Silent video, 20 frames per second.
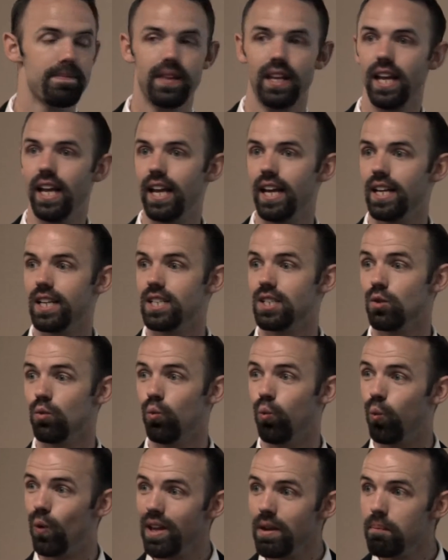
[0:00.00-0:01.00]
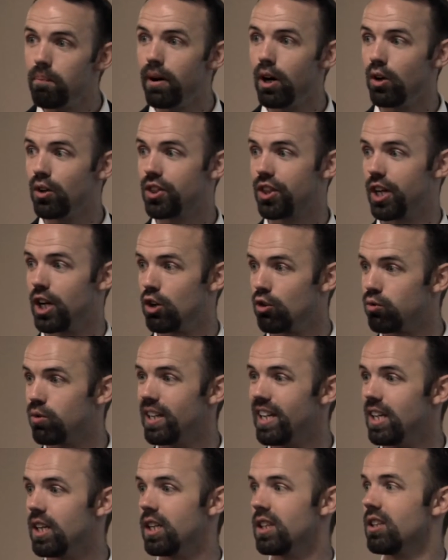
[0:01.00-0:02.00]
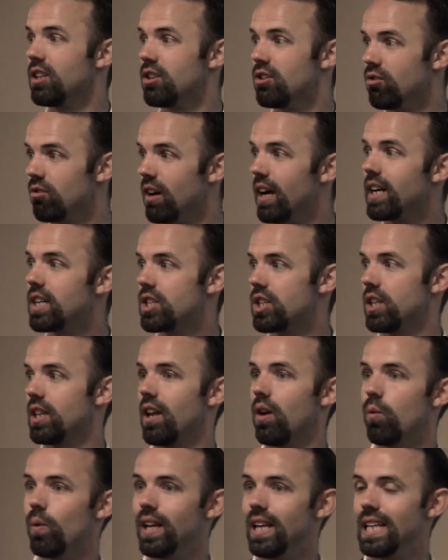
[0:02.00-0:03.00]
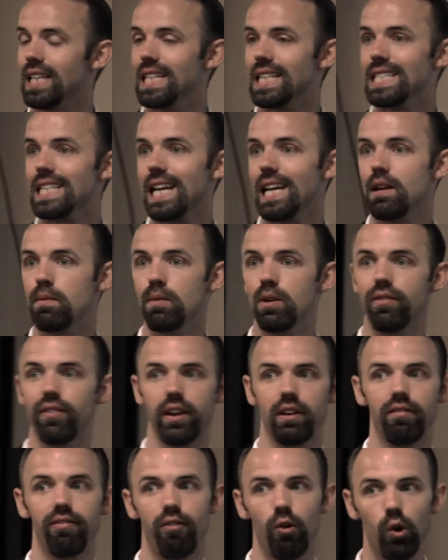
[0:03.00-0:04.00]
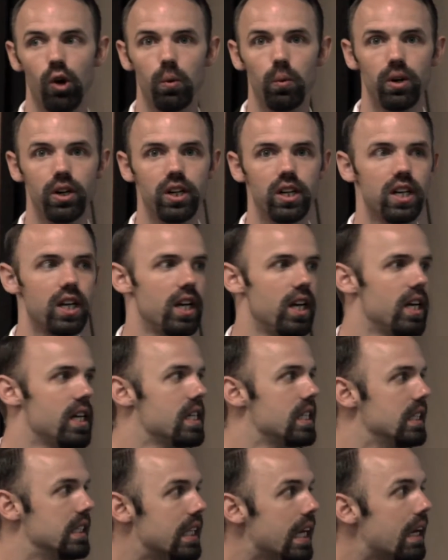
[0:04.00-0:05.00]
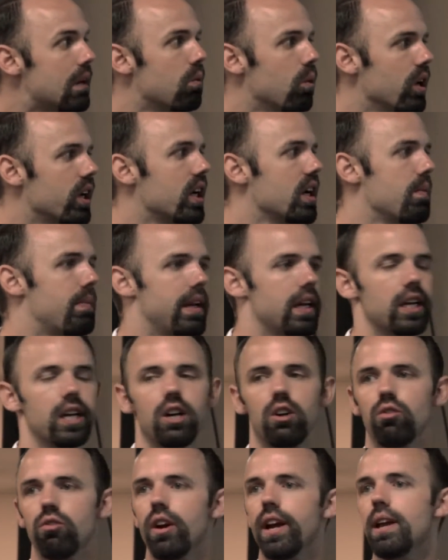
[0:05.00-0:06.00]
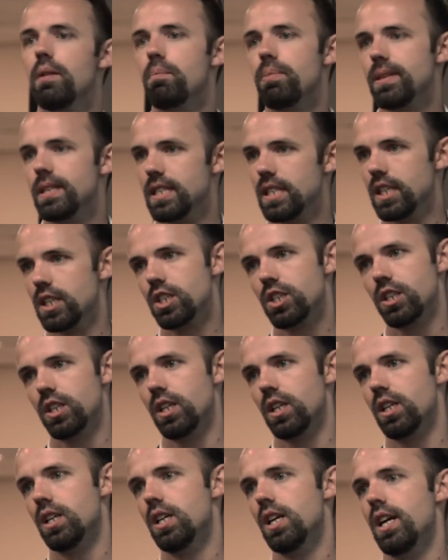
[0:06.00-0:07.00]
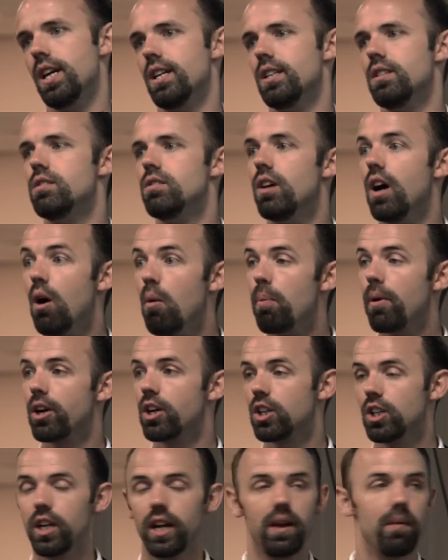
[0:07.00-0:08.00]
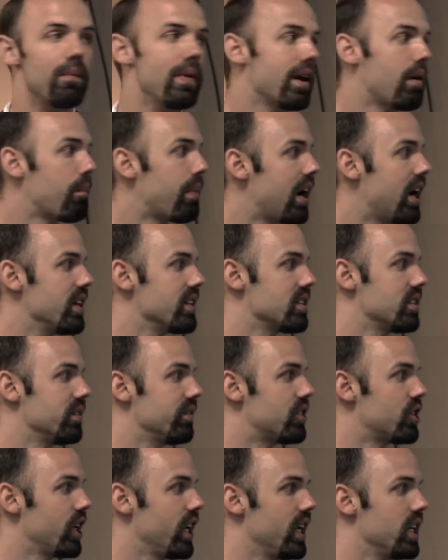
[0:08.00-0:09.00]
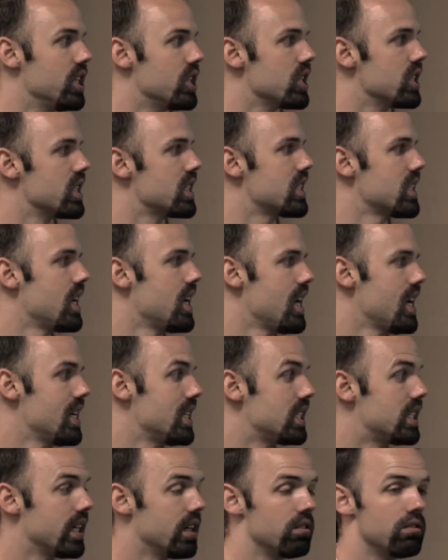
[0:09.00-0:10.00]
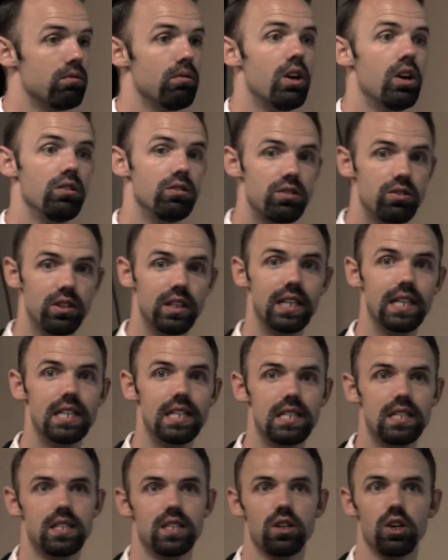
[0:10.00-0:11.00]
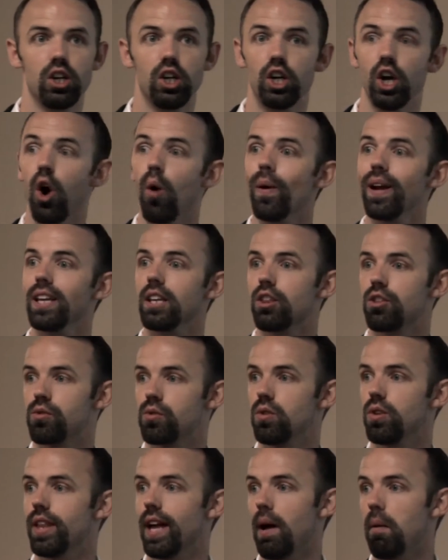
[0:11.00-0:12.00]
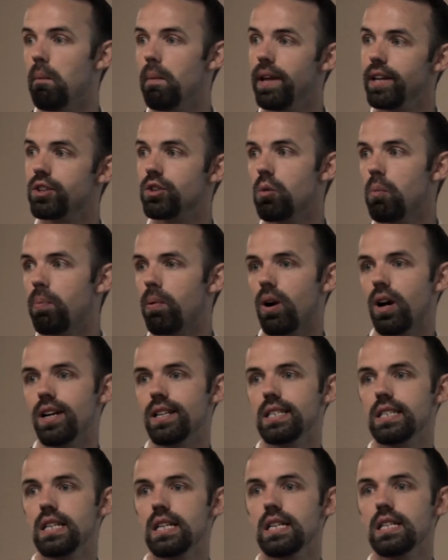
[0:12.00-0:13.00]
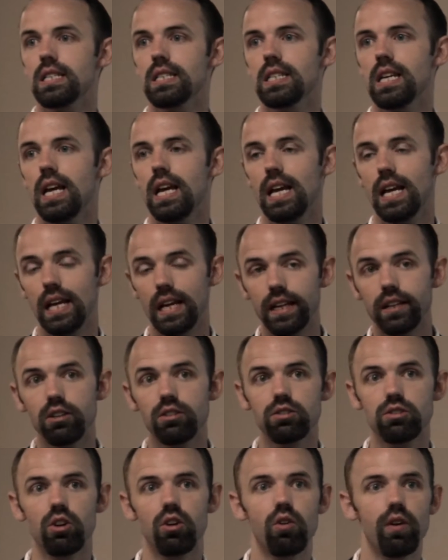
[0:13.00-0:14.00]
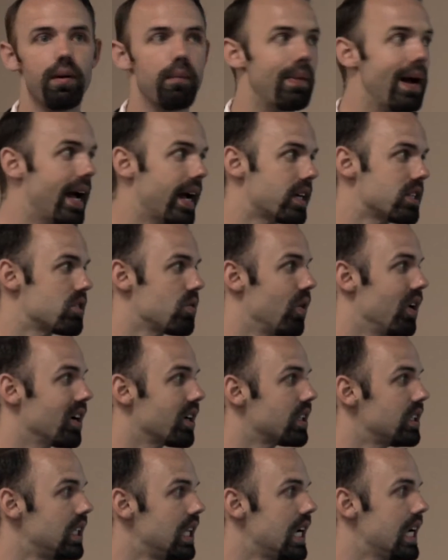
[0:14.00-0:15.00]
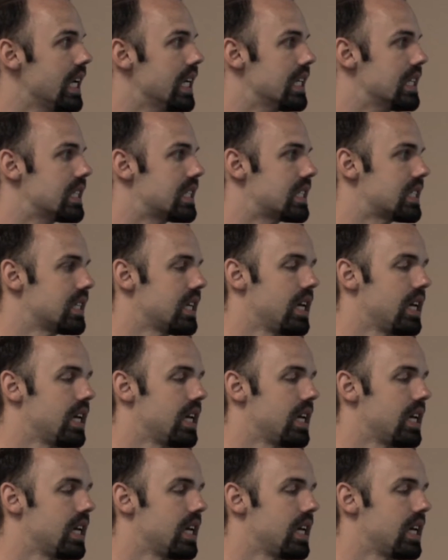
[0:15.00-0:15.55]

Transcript: and we both agree on the direction that we need to take moving forward, then we're going to be in a great position to help our client make positive changes down the road. So it is going through that mental process and also going back to our clients